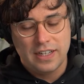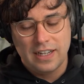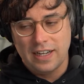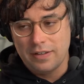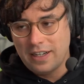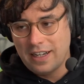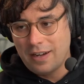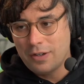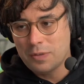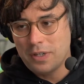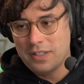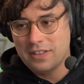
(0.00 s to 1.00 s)
I
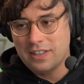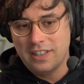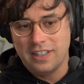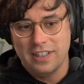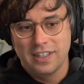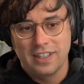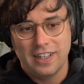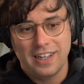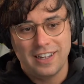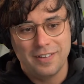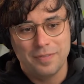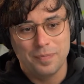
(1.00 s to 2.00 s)
was basically,
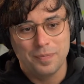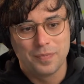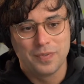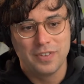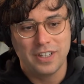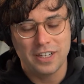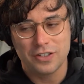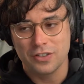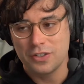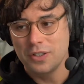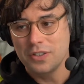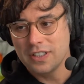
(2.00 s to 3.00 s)

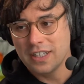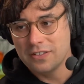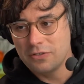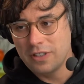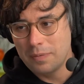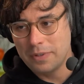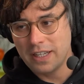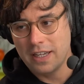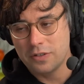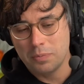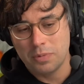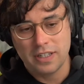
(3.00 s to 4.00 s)
just using S3
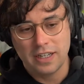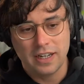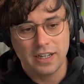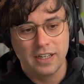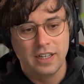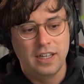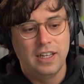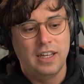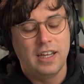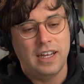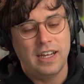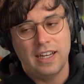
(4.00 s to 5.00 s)
application, but then
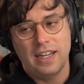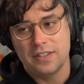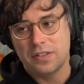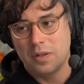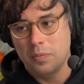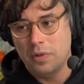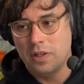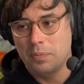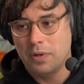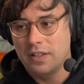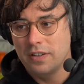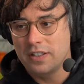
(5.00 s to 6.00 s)
I stumbled
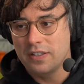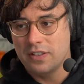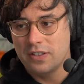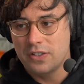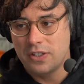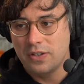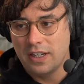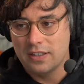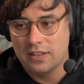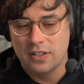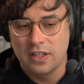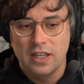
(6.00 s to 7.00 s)
upon this issue,
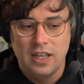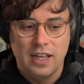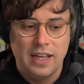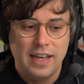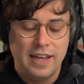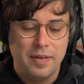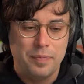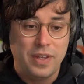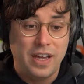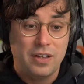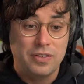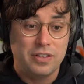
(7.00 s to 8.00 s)
and
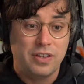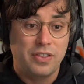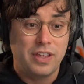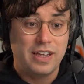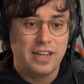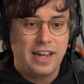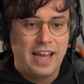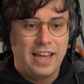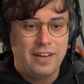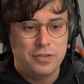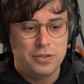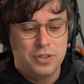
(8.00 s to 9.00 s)
now the thing that I
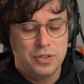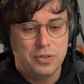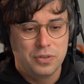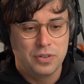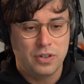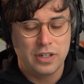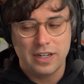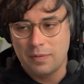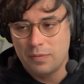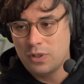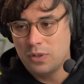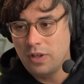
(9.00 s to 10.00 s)
have to do, or that
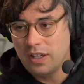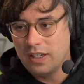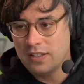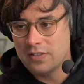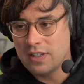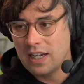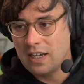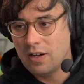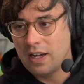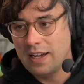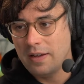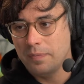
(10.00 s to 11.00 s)
I'm doing, is now
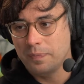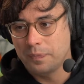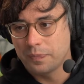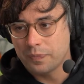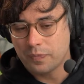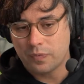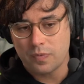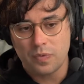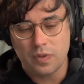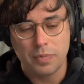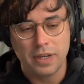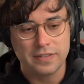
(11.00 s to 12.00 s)
I'm
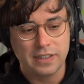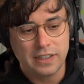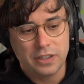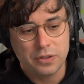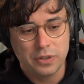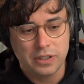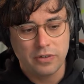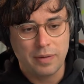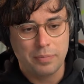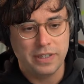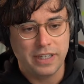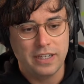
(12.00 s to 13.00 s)
basically doing the
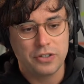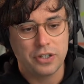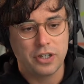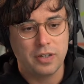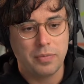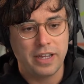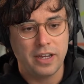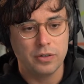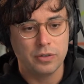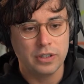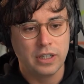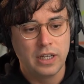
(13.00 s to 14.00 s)
replication on my
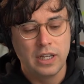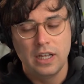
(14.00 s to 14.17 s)
own,